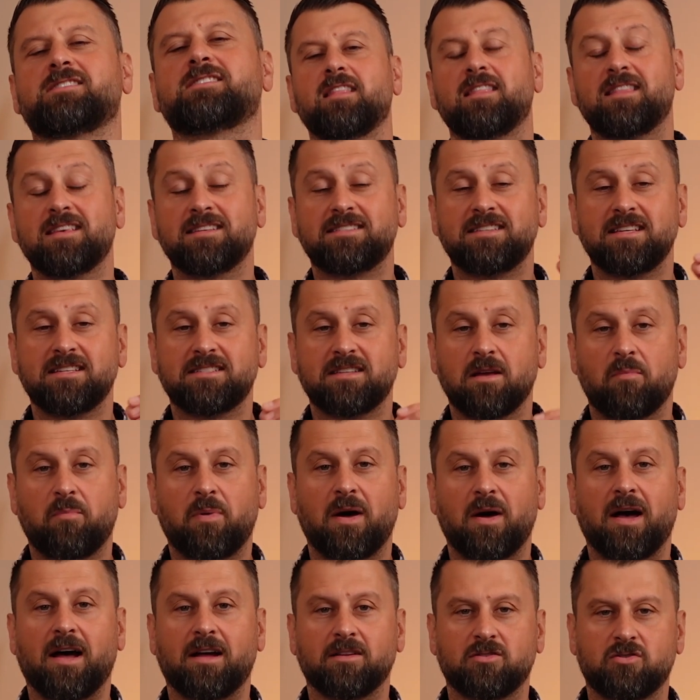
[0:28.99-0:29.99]
This is
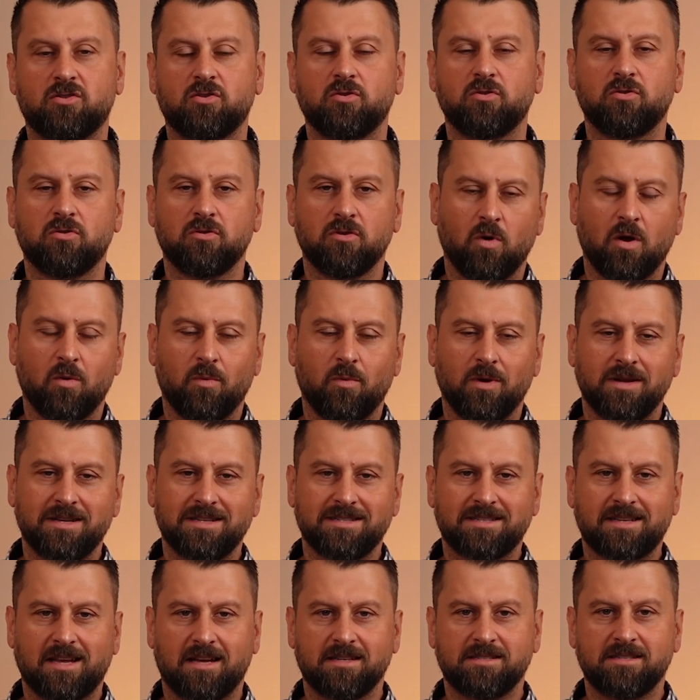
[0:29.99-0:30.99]
part 2 where we're
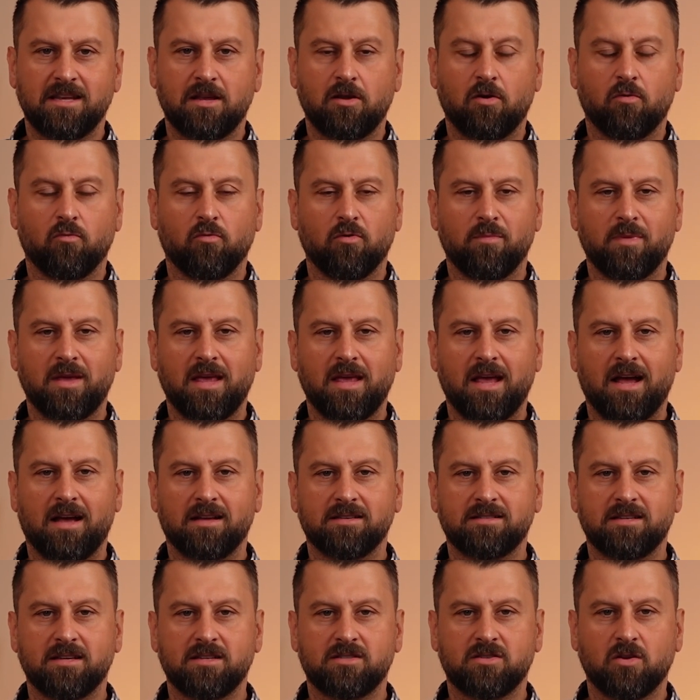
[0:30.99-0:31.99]
discussing rooming
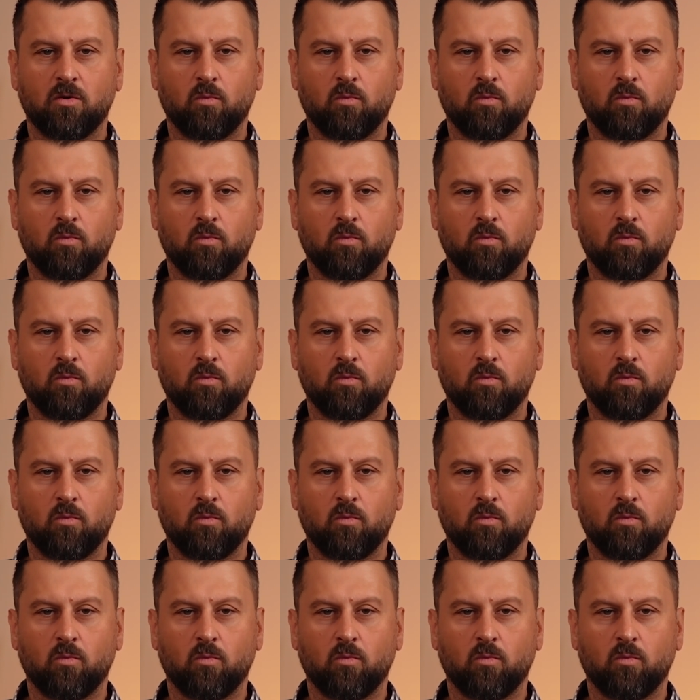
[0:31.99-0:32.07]
houses